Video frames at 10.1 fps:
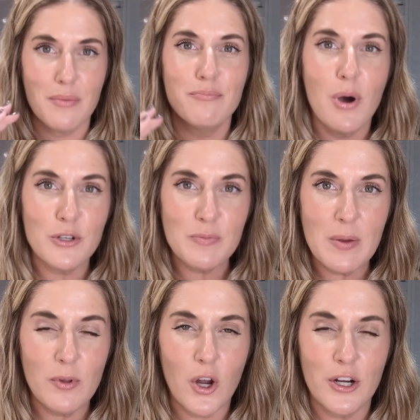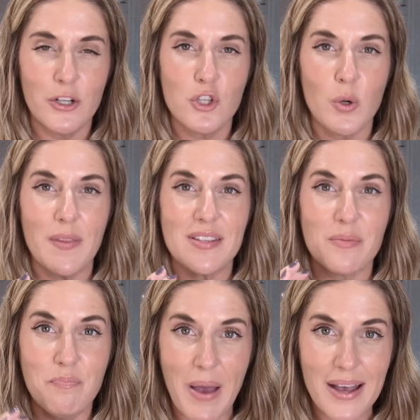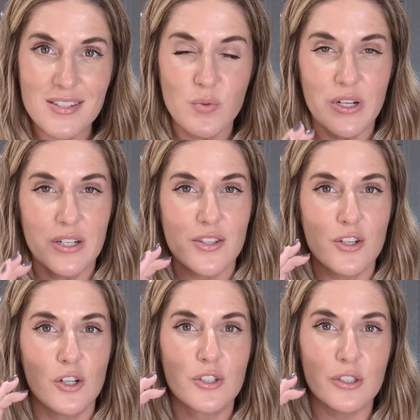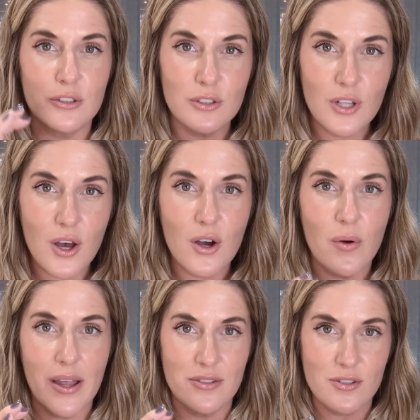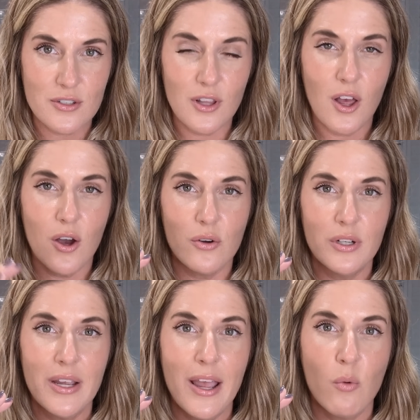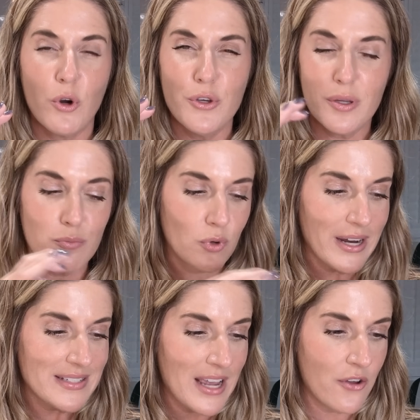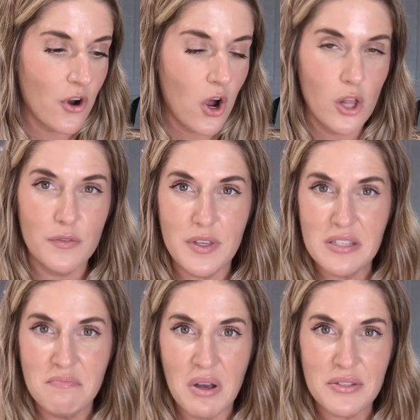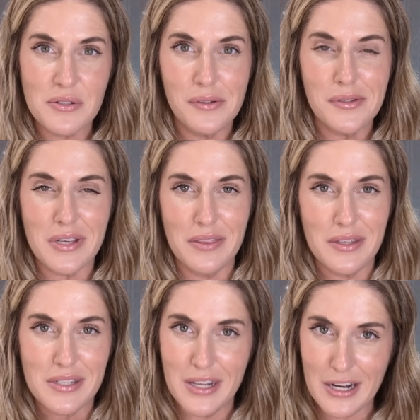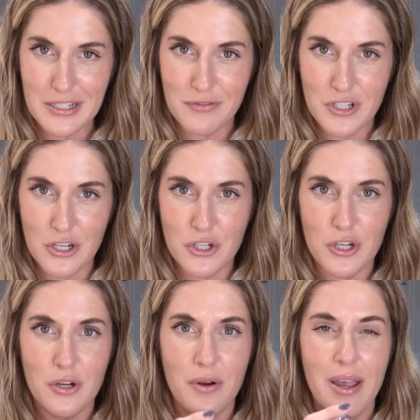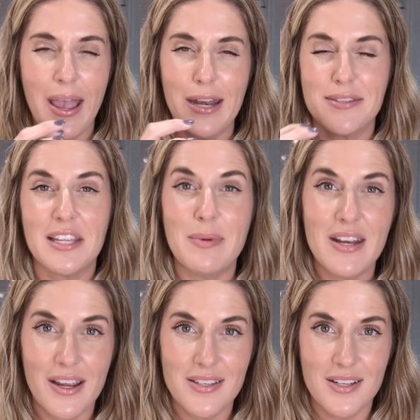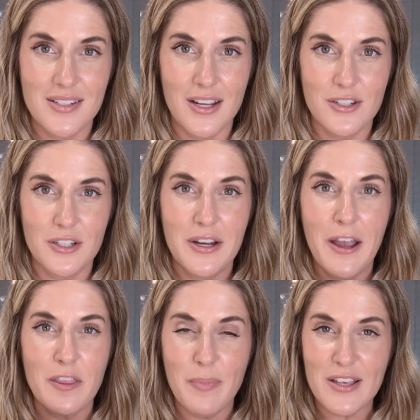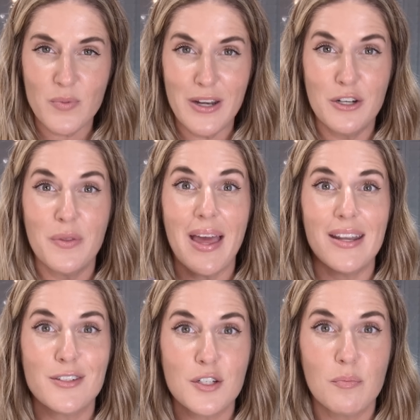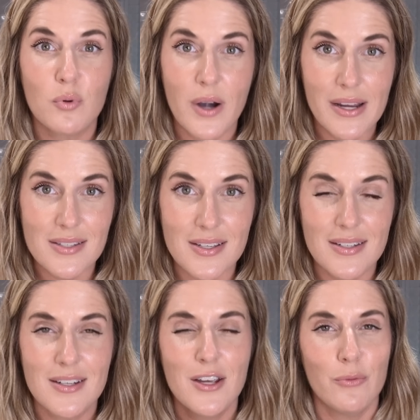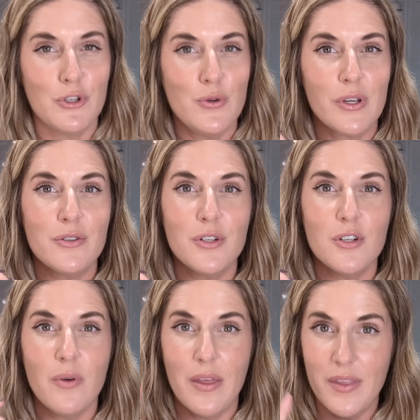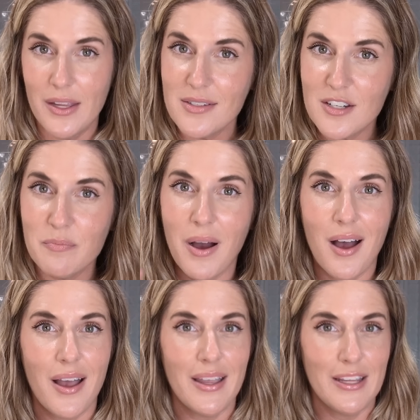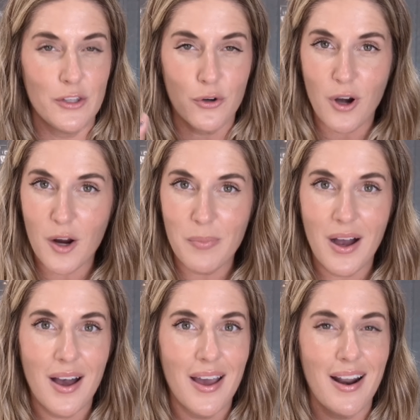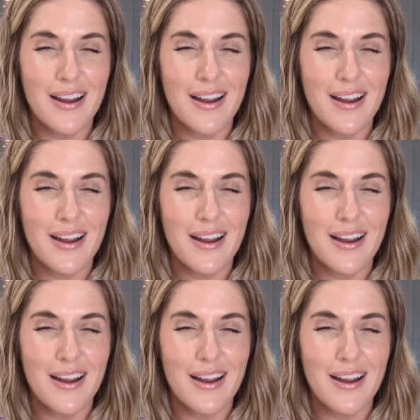Most people are gonna enjoy this best when it is cooked low and slow, where you can break down all of these muscles and this connective tissue, and it's gonna be nice and tender. The best way to do that is to braise it, which you can do in the Instant Pot, in the crock pot.